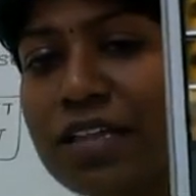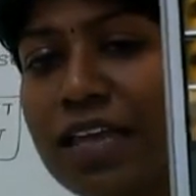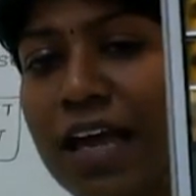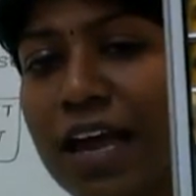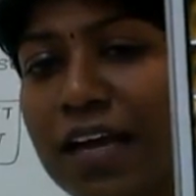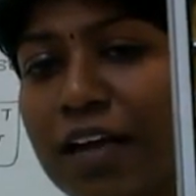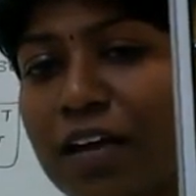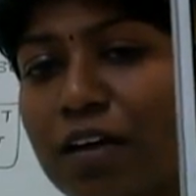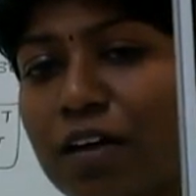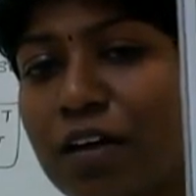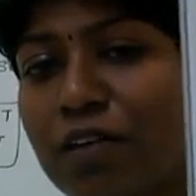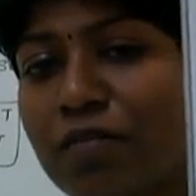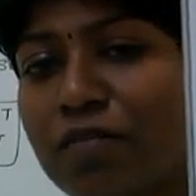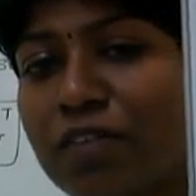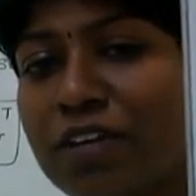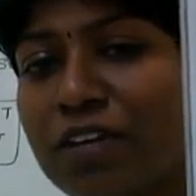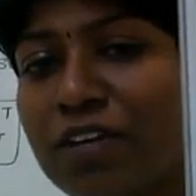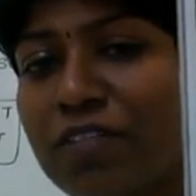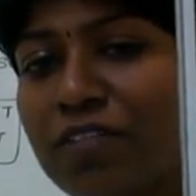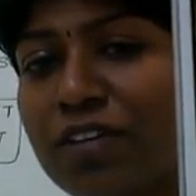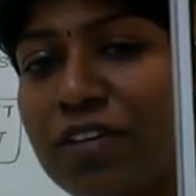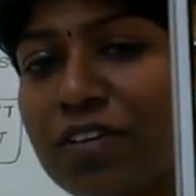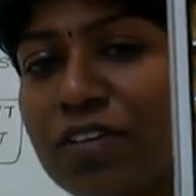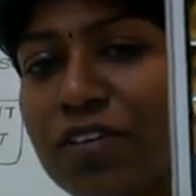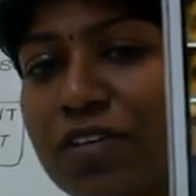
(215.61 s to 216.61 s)
the angle of
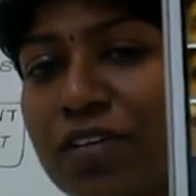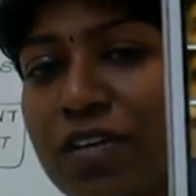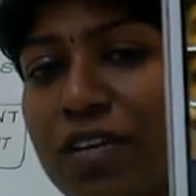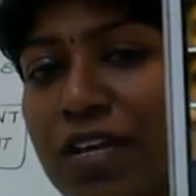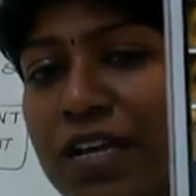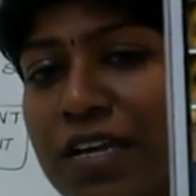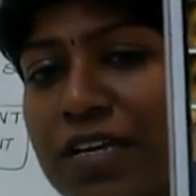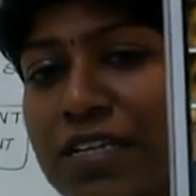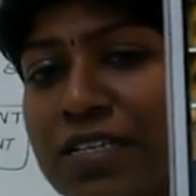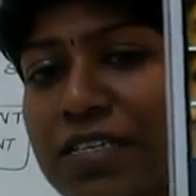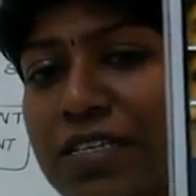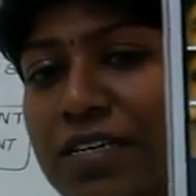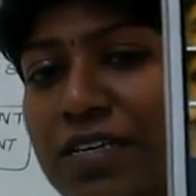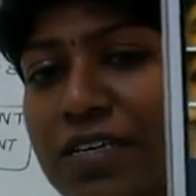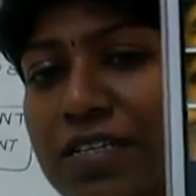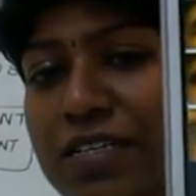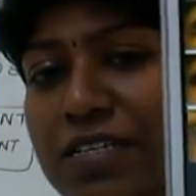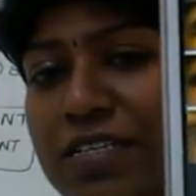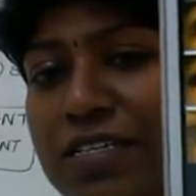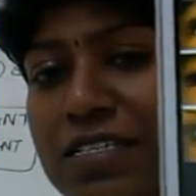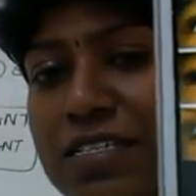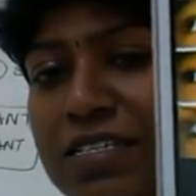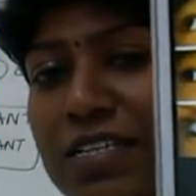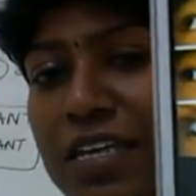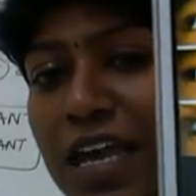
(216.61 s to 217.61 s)
deviation is the
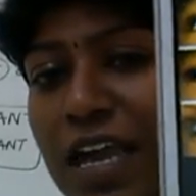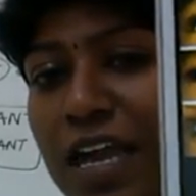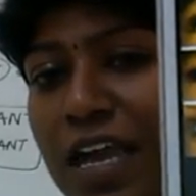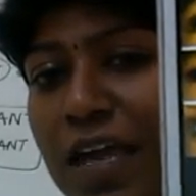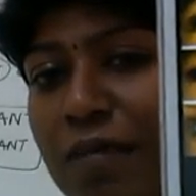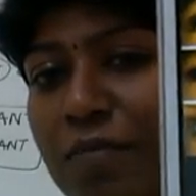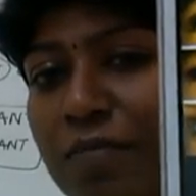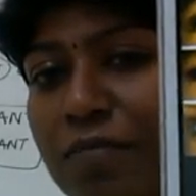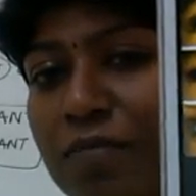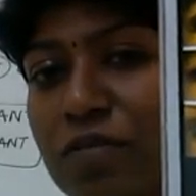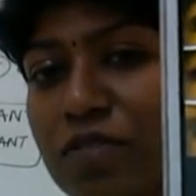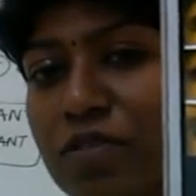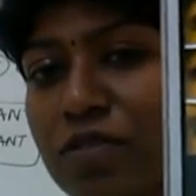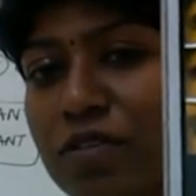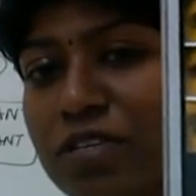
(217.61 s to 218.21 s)
same.